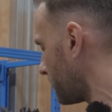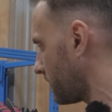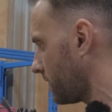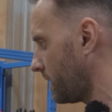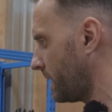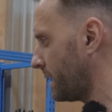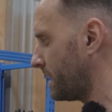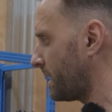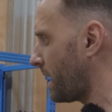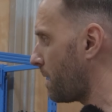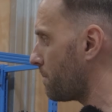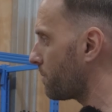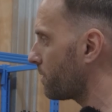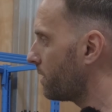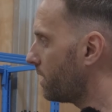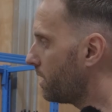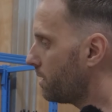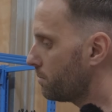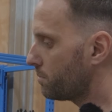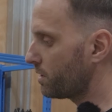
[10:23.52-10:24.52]
cleaned up
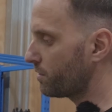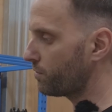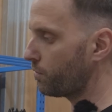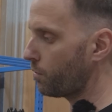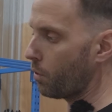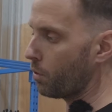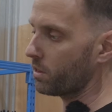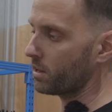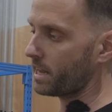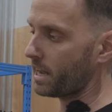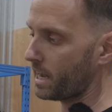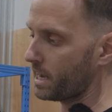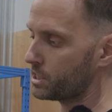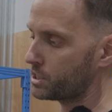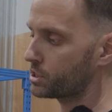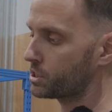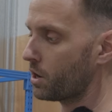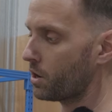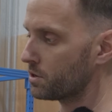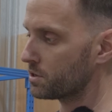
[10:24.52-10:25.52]
before the cage
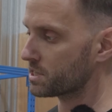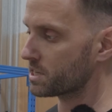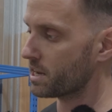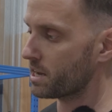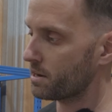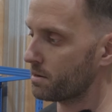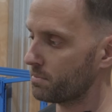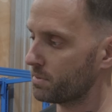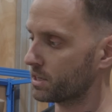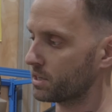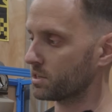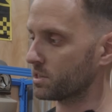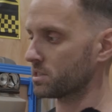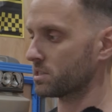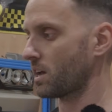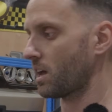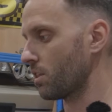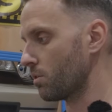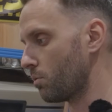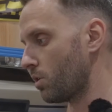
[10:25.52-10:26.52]
goes in, because
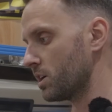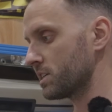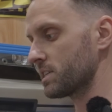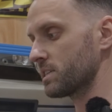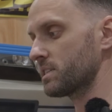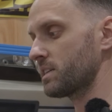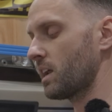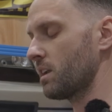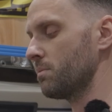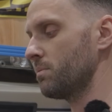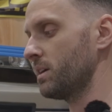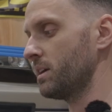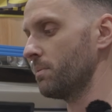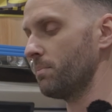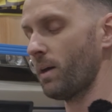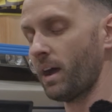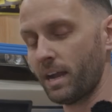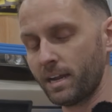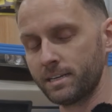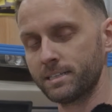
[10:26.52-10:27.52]
otherwise it's going to be a
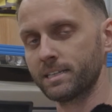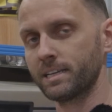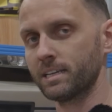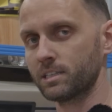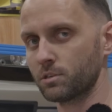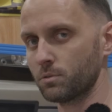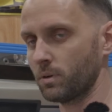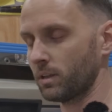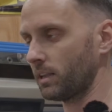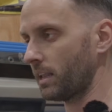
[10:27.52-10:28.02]
pain to get to it